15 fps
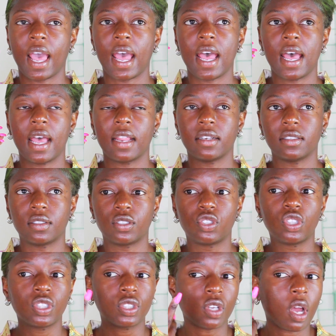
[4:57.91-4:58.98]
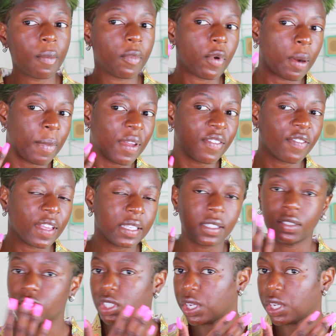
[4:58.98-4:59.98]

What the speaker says: and just around my face in